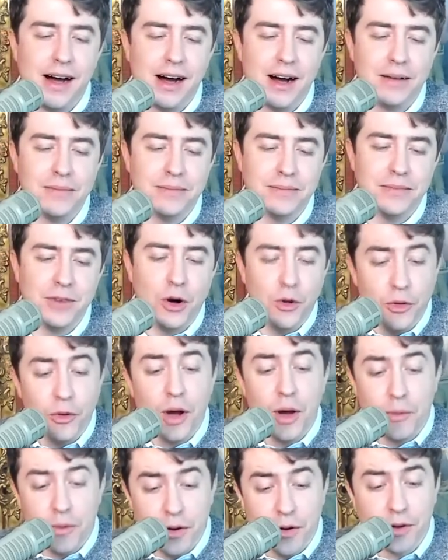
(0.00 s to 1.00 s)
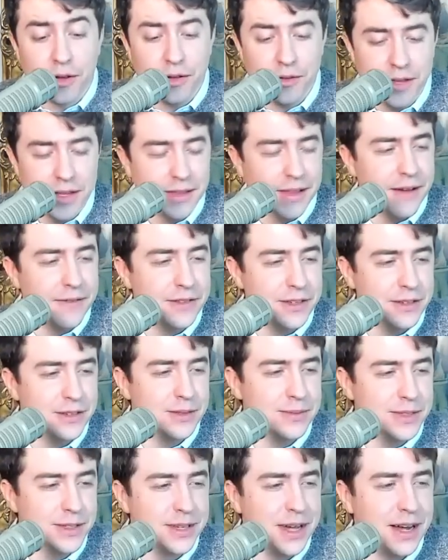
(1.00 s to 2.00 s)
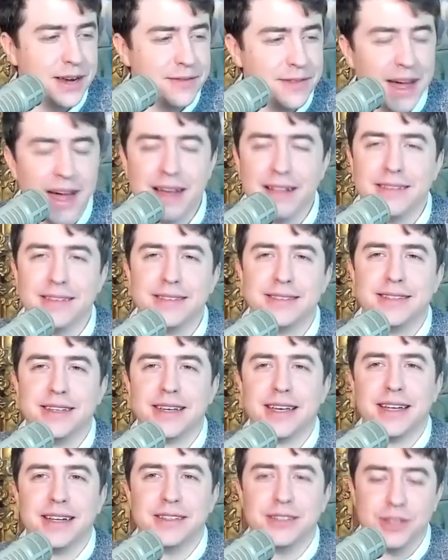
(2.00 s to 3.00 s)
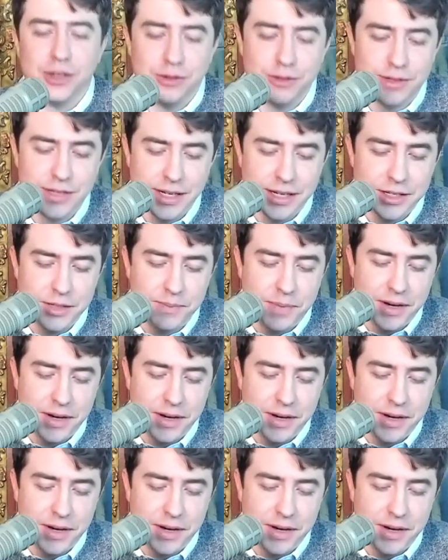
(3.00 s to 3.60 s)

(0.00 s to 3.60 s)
Although I would argue that leftism is kind of nihilistic in its own sense.